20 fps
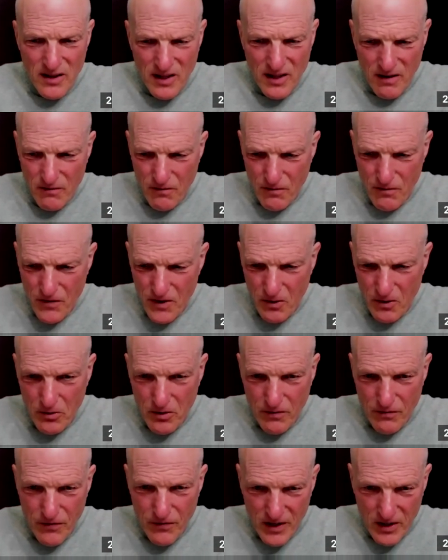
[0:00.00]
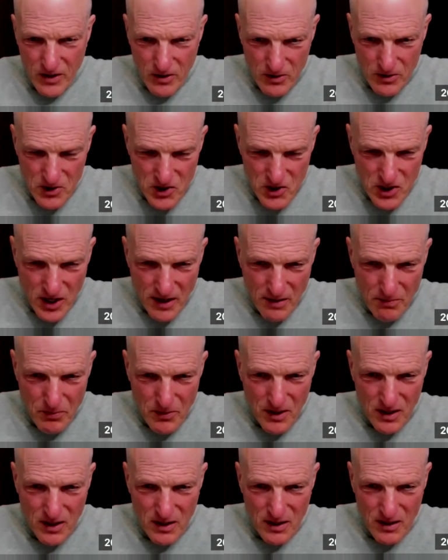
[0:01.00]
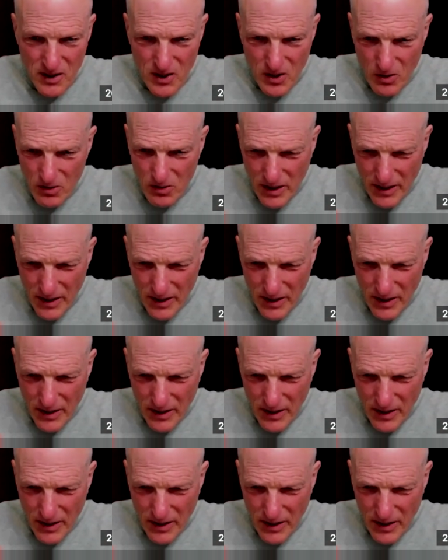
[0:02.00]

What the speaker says: and then feel the fingers typing and,